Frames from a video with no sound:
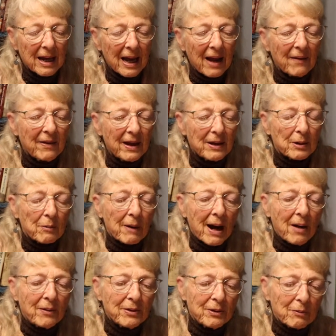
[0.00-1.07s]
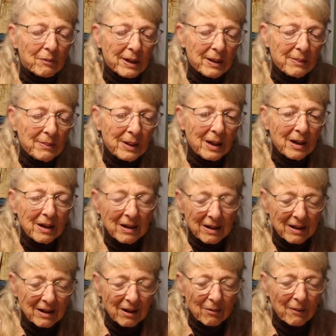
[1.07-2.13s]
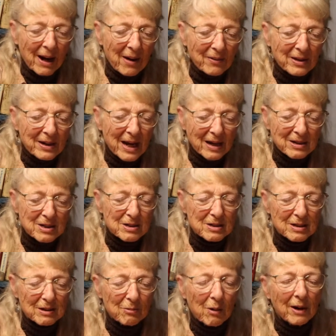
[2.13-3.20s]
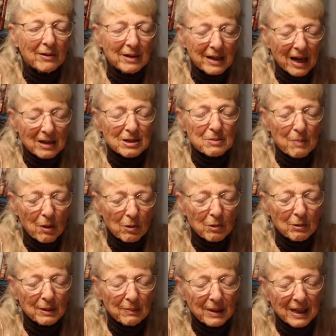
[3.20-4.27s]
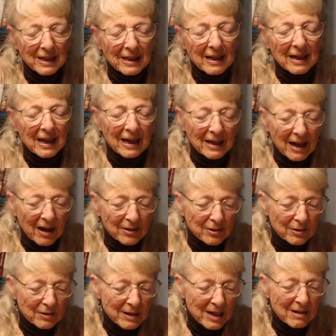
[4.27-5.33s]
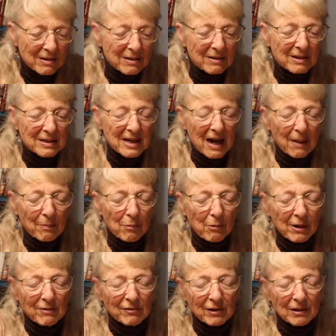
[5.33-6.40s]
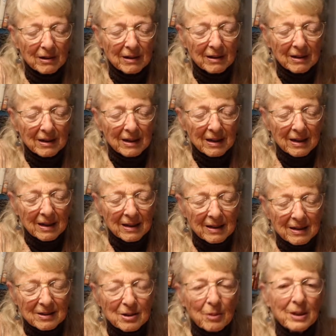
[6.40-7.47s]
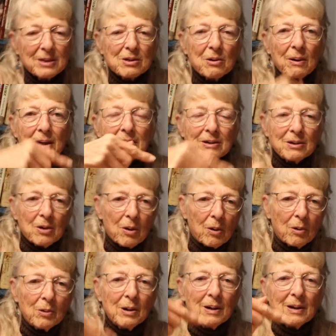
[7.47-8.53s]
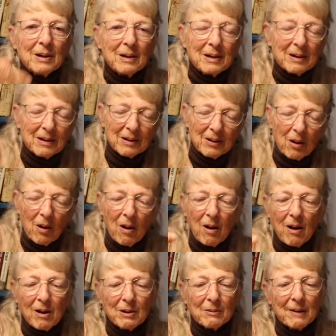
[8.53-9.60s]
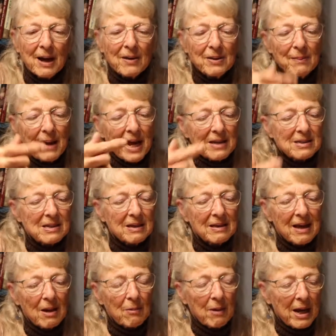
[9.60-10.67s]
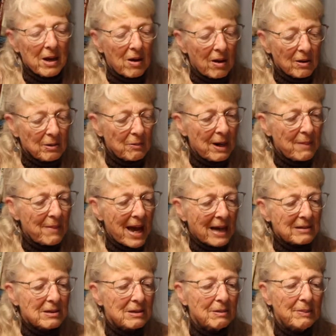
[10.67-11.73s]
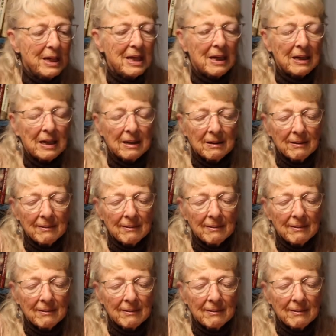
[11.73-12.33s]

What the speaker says: And then around the rim, around where the next spoke would be, and underneath the top weaver. So it's going to go all around the basket that way, all the way back to the beginning.